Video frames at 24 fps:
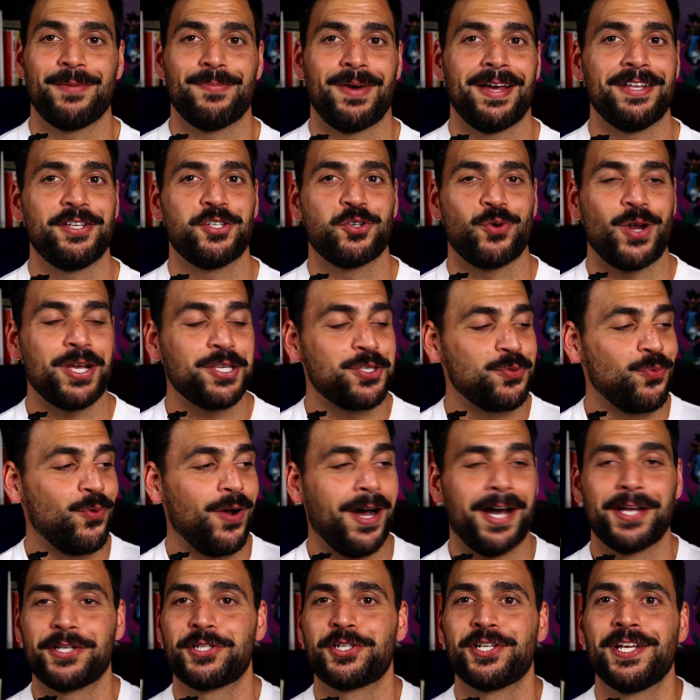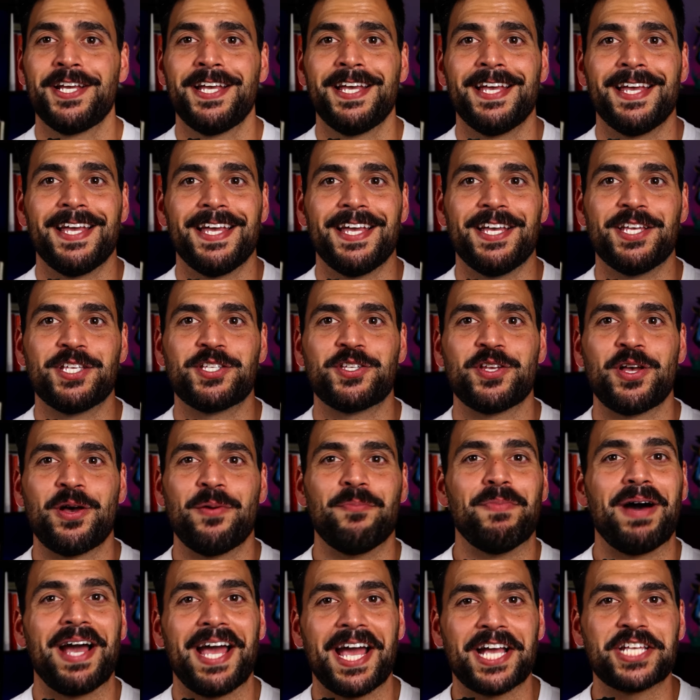My dress watch is
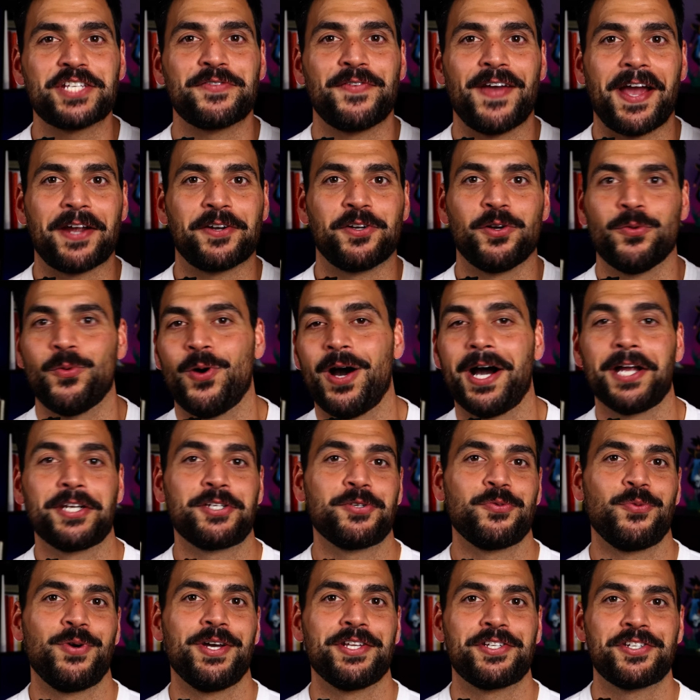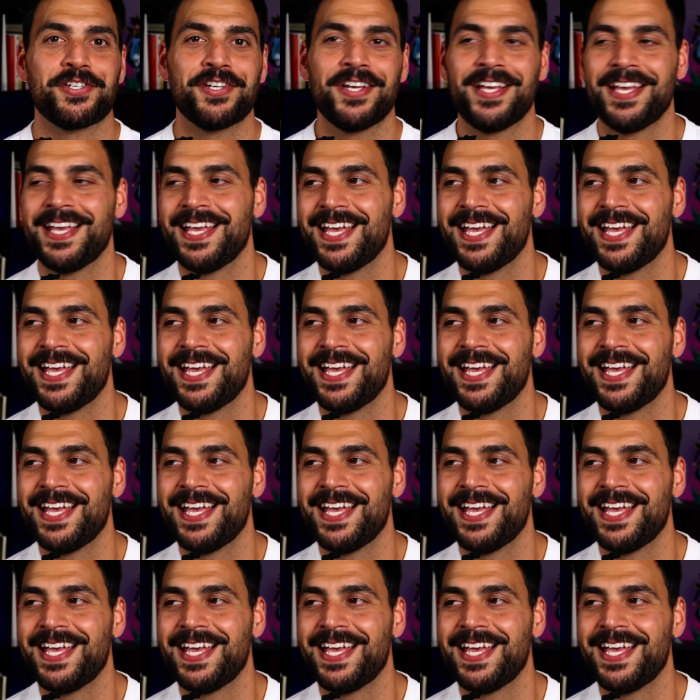my X Factor watch, which